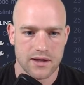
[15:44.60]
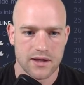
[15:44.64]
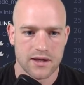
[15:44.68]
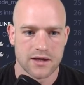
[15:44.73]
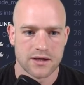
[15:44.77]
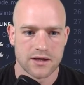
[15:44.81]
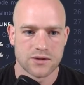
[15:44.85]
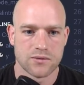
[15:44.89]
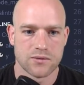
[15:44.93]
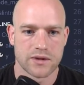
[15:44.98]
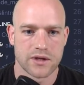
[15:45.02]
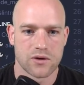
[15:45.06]

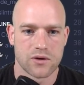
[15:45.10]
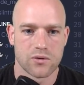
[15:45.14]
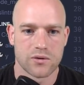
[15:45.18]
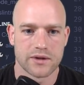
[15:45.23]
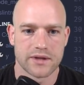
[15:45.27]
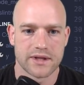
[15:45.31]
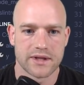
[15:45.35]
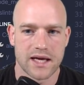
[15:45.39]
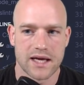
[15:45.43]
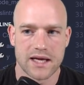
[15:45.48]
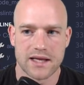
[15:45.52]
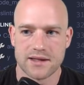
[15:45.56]
So in
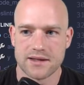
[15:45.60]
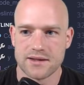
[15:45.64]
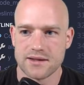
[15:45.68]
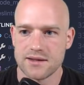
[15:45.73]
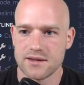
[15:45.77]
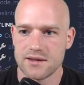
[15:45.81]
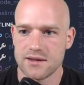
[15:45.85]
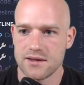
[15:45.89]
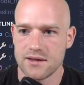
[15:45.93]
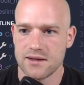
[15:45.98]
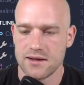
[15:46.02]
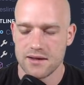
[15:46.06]
content,
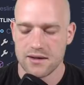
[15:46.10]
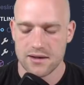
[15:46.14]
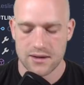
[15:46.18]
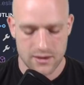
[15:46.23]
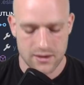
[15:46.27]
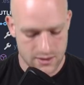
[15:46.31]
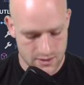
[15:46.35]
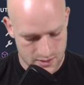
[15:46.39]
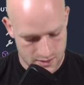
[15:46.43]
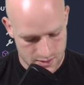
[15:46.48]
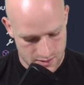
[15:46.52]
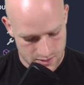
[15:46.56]

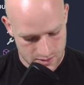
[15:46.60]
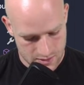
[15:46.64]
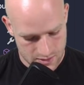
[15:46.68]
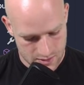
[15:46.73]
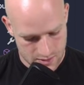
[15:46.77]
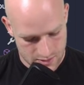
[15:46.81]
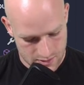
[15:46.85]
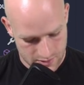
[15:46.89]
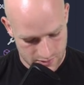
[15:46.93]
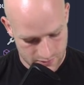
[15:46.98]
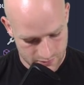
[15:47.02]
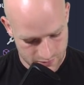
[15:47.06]

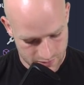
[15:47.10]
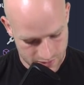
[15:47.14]
if we